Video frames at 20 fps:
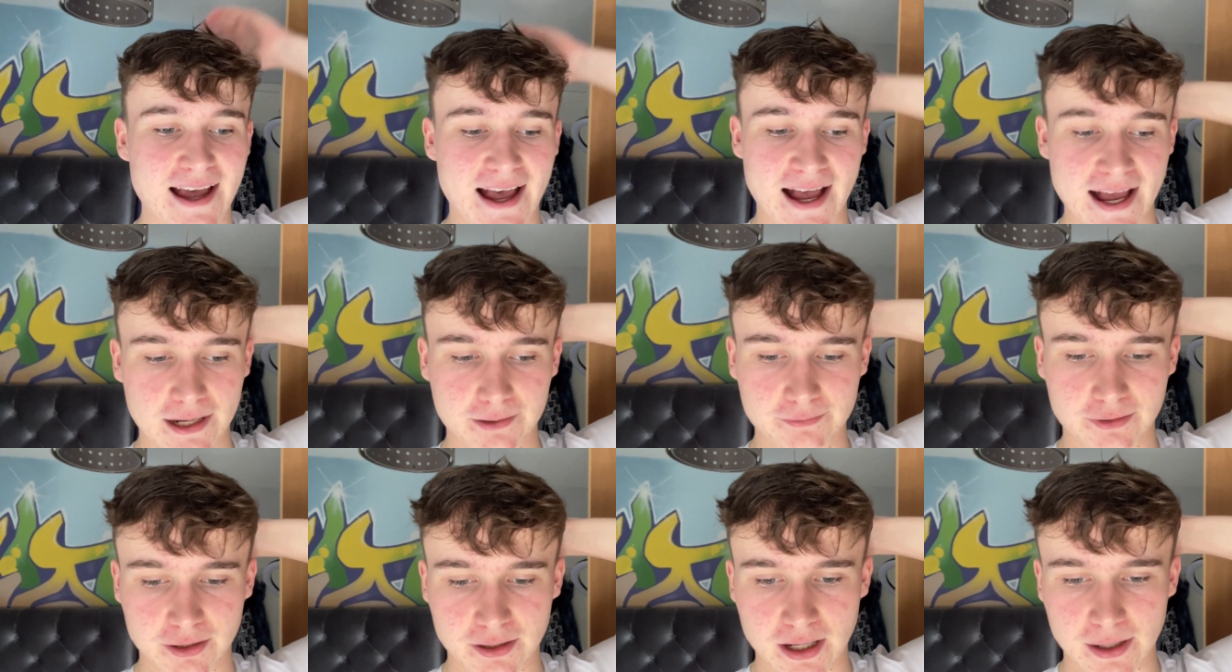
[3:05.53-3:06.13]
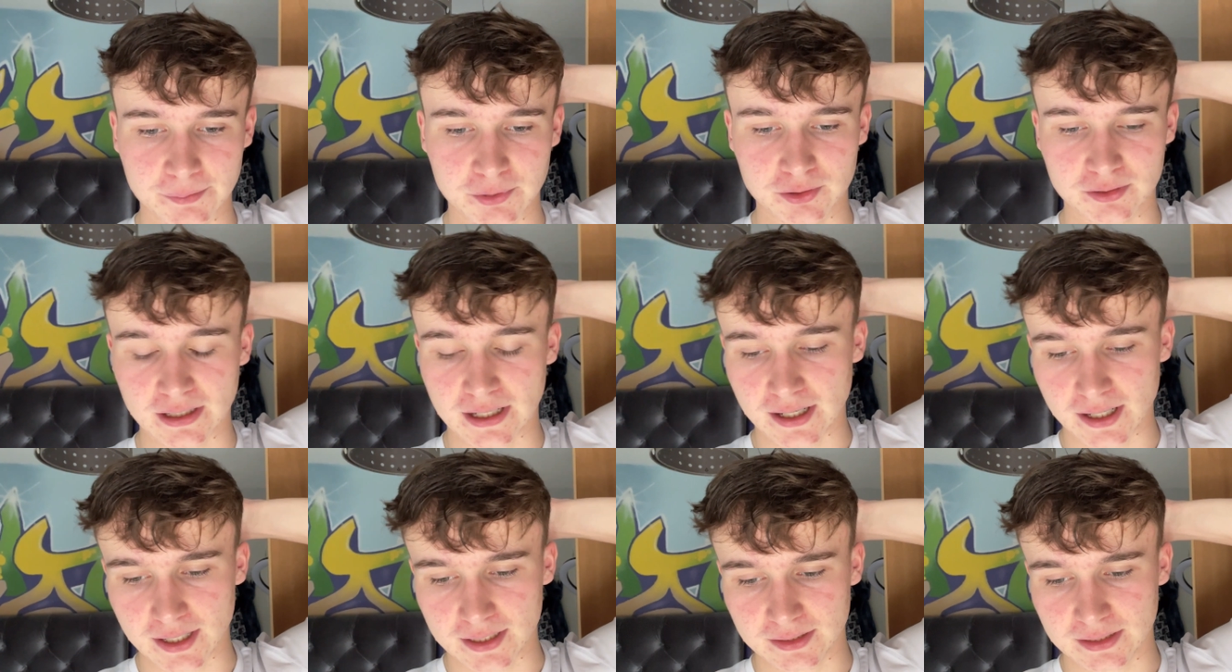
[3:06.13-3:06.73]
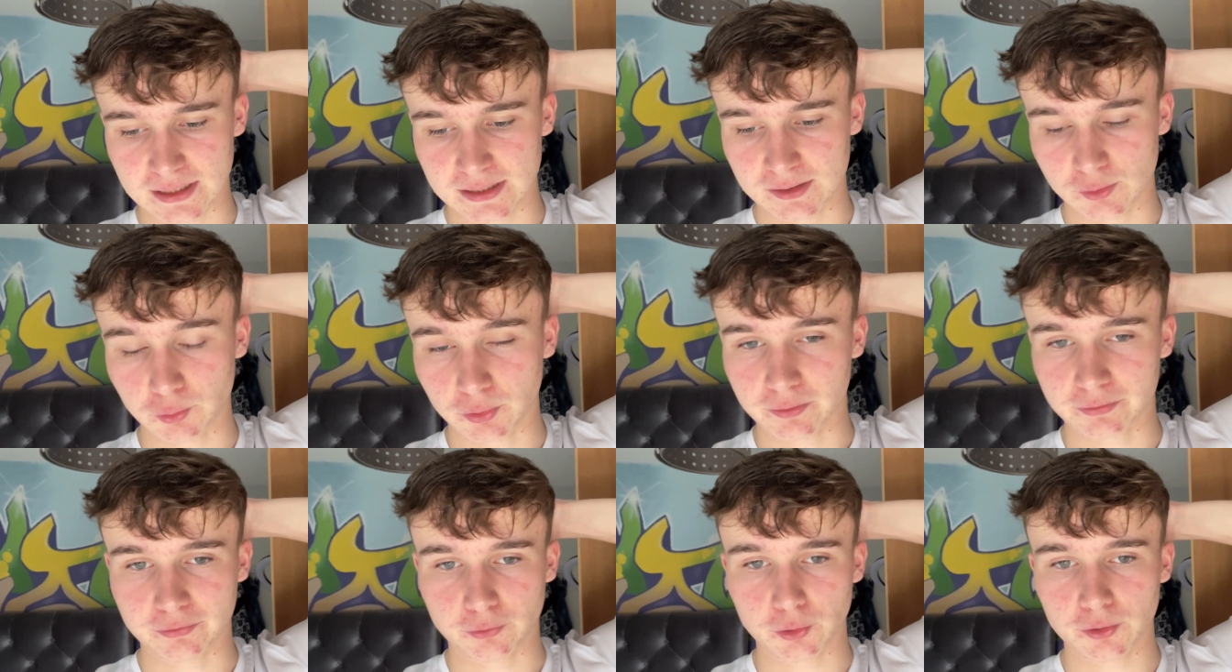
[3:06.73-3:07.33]
And I'm very happy with that. And then the
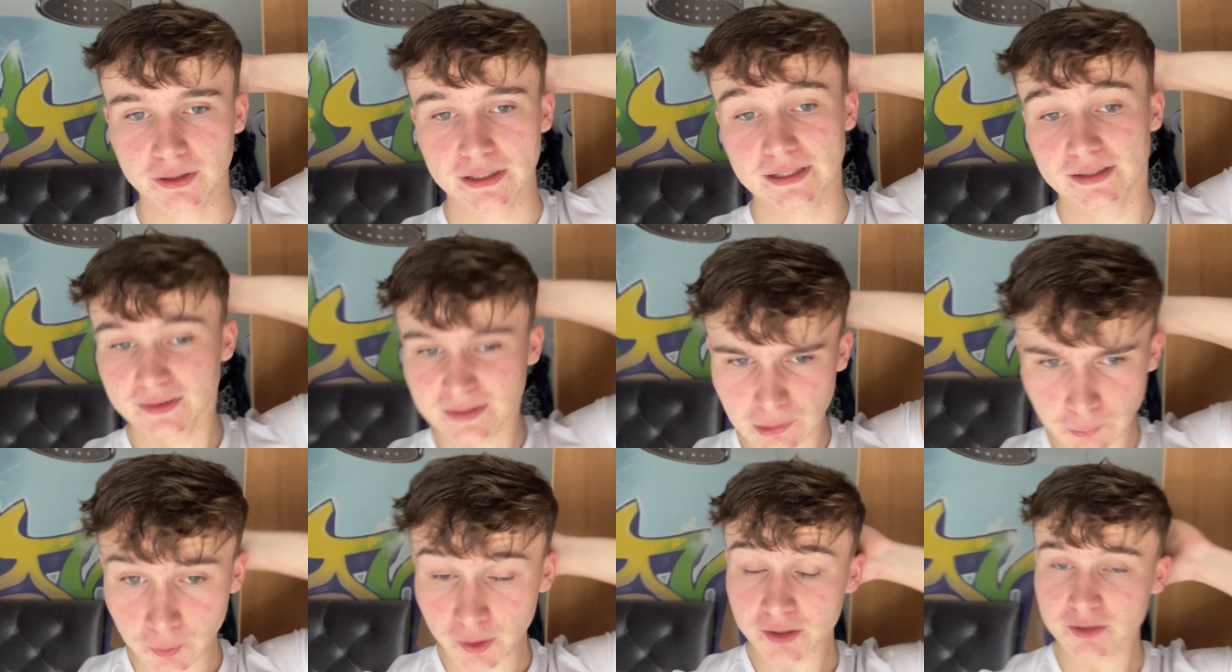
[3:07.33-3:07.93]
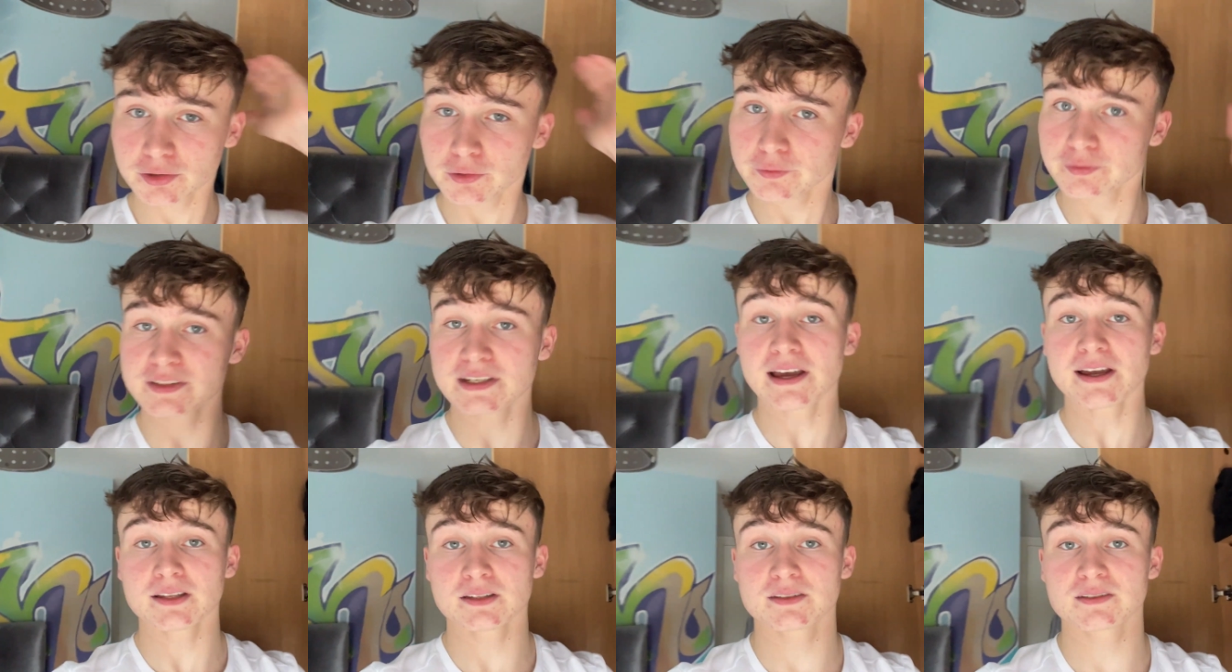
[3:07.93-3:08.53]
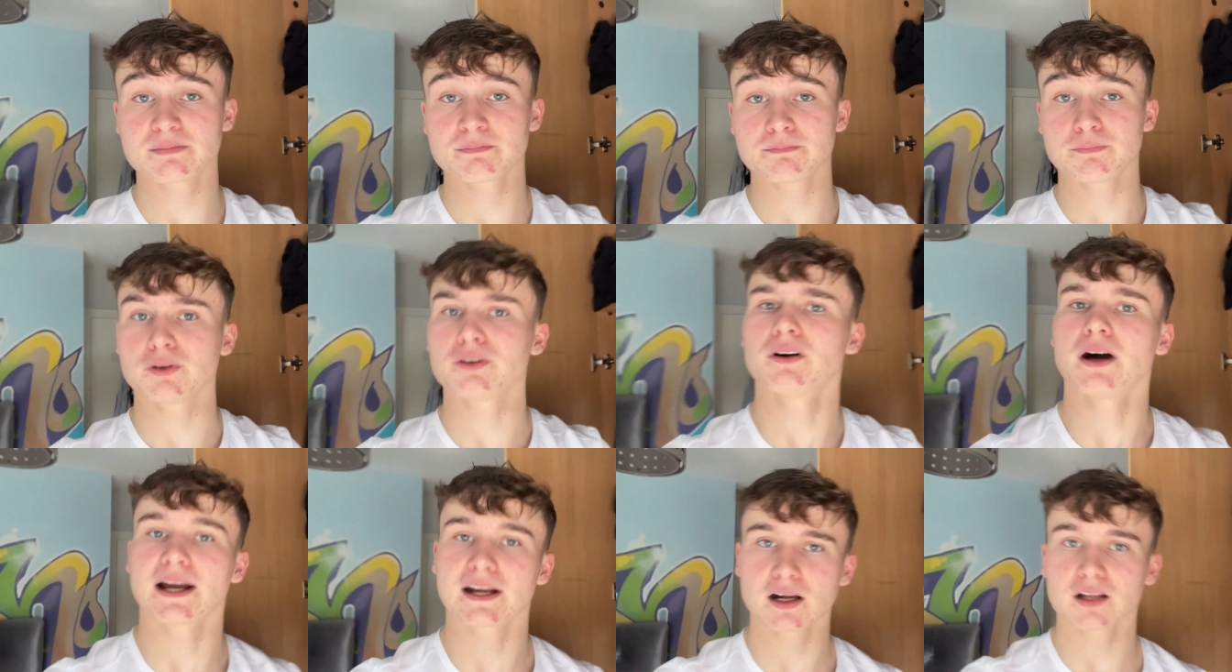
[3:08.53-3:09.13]
140, they were tough sets,
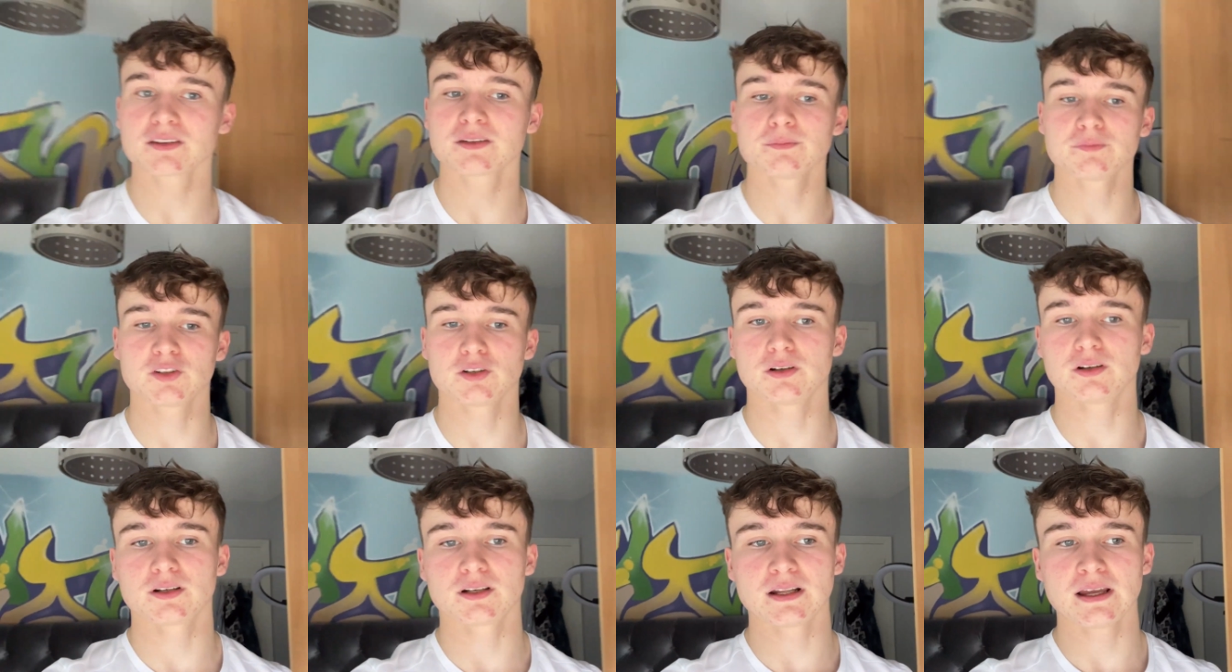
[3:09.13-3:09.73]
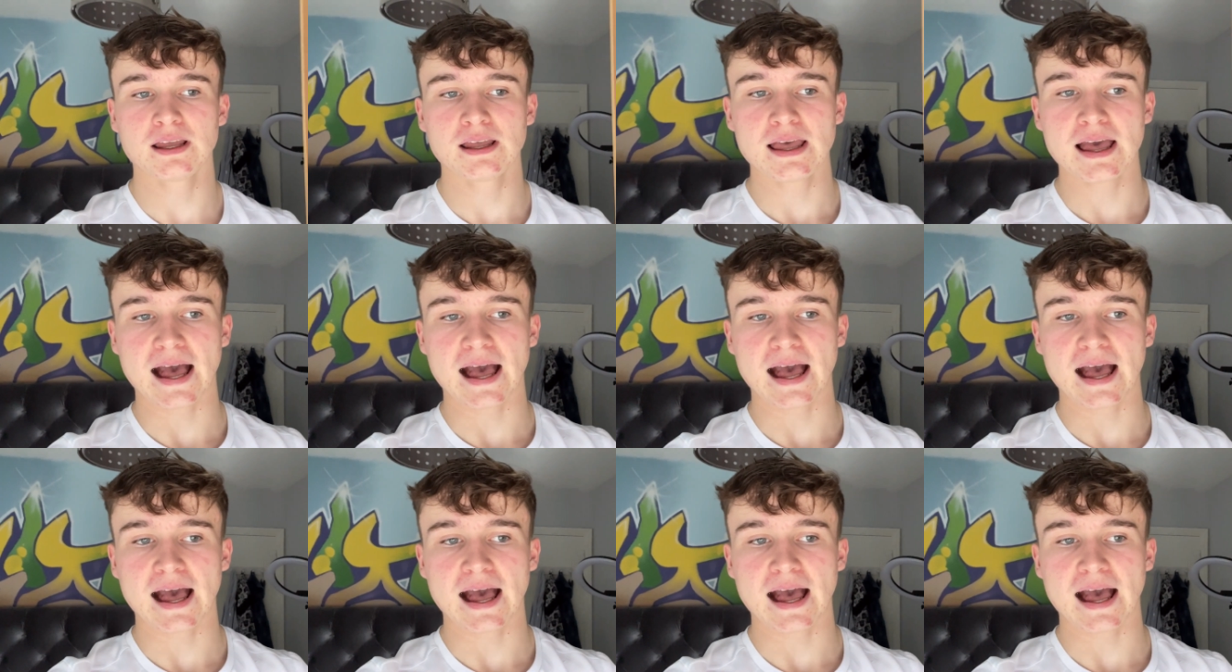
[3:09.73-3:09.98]
but I got them done.